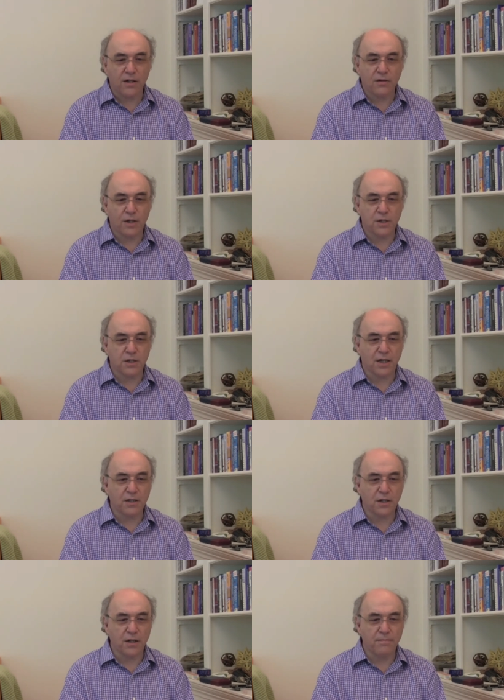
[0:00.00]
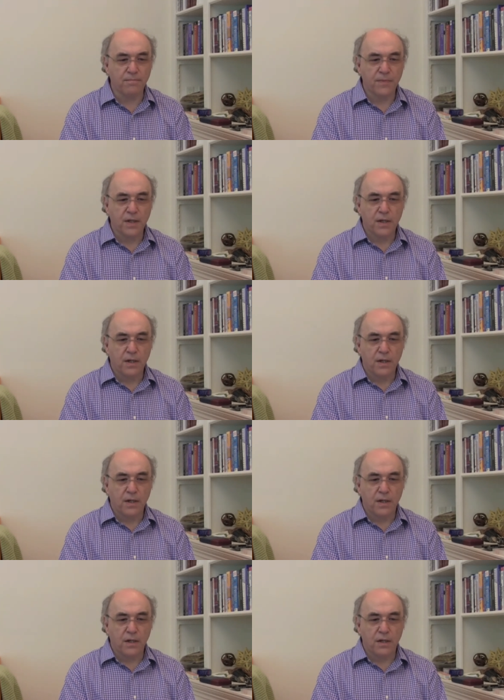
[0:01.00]
question, actually.
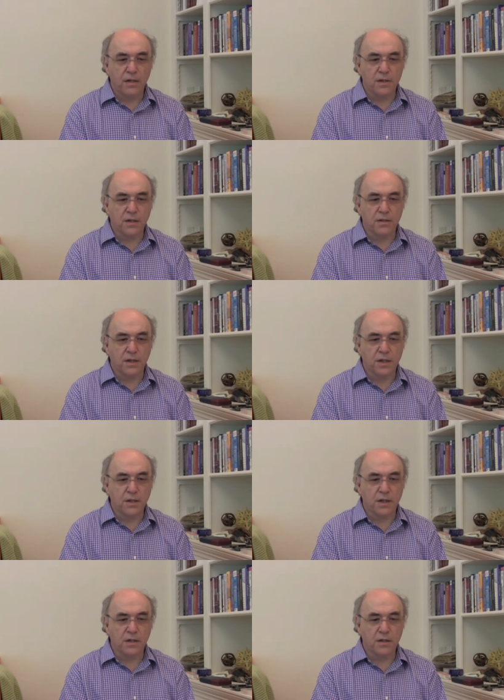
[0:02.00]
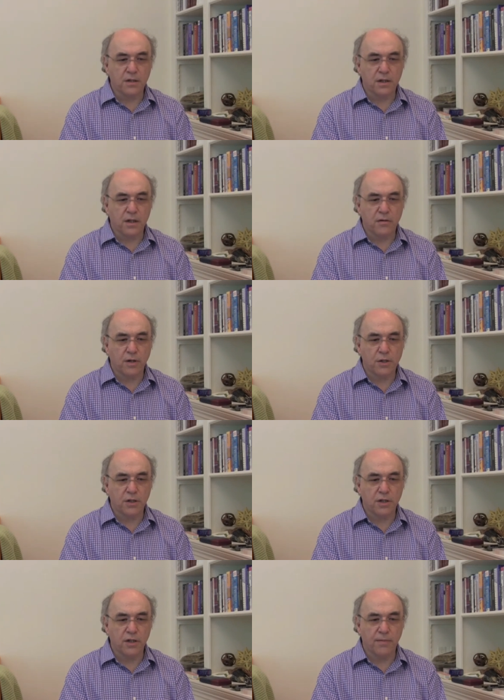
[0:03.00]
There's a question
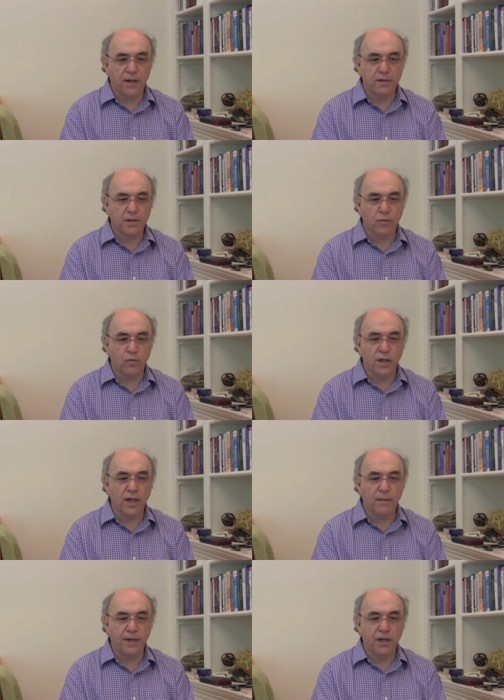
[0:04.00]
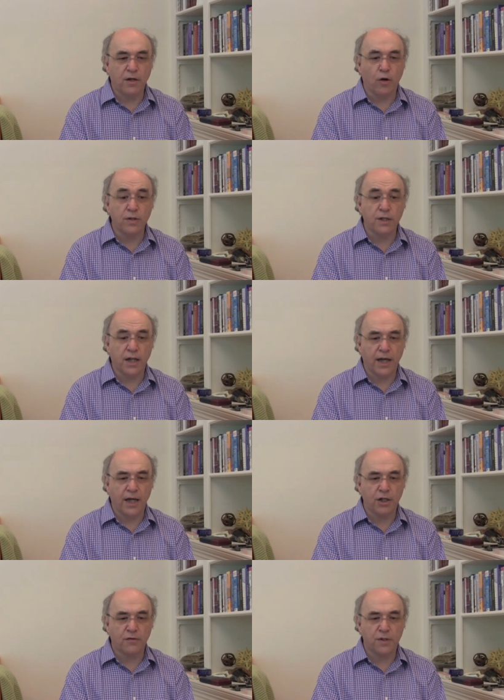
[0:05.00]
here about, will there be a golden
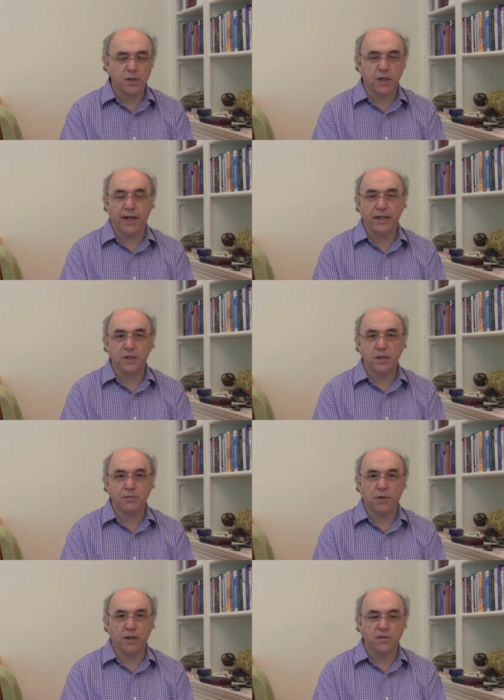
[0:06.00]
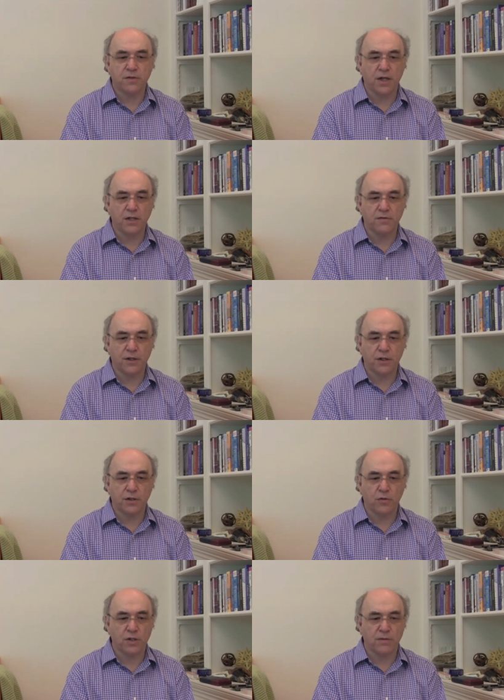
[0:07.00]
age for science? Lots of science fiction
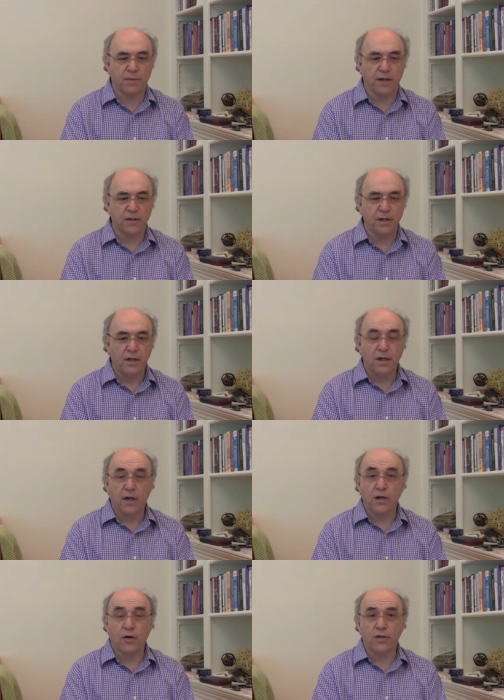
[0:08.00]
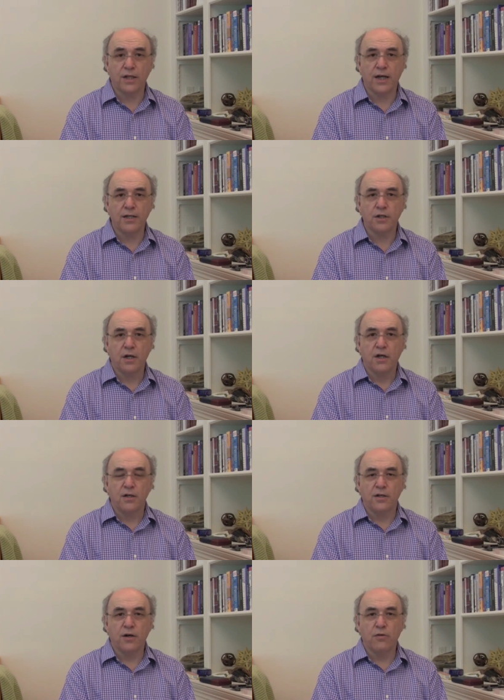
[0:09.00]
talks about golden age.
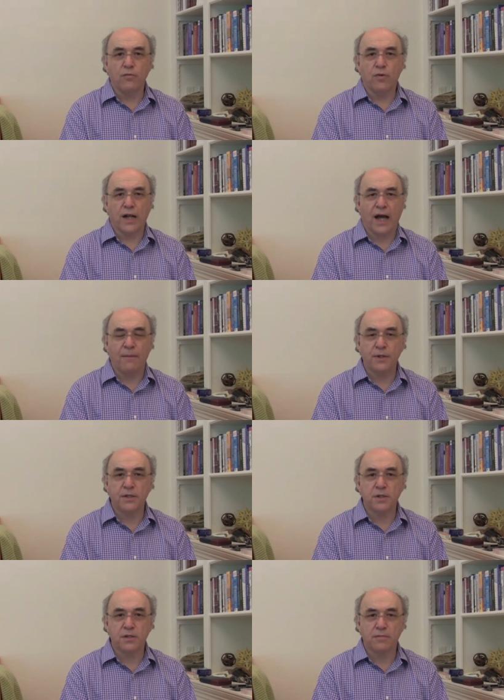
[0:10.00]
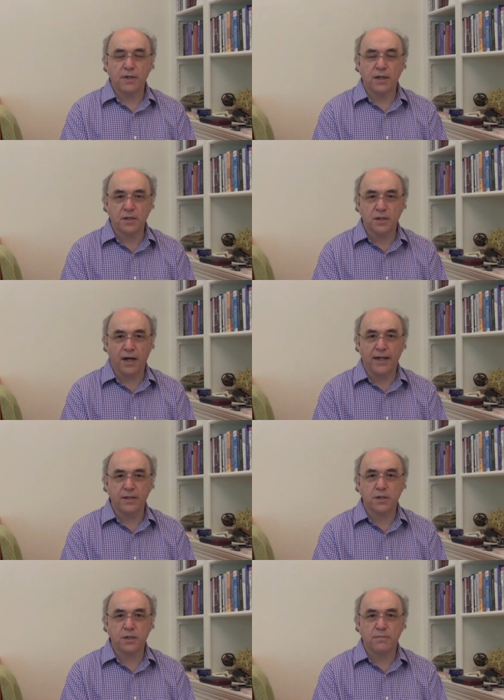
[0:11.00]
You know, what happens in
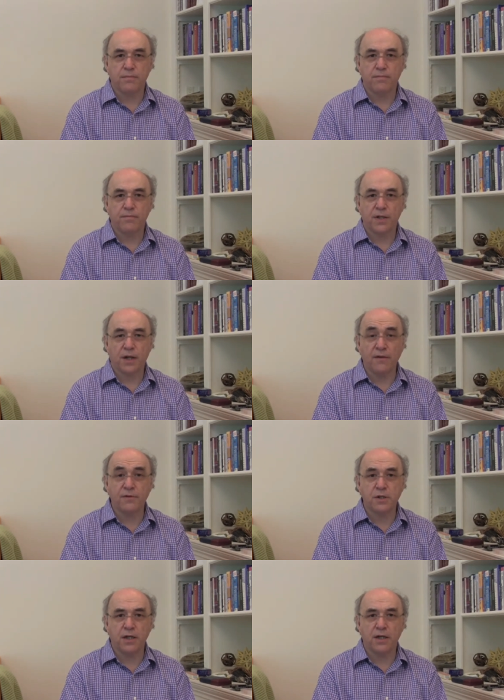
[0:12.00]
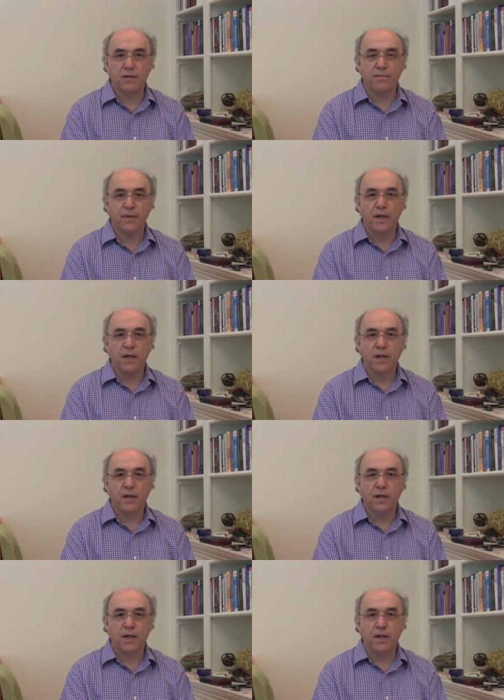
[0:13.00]
science that I've seen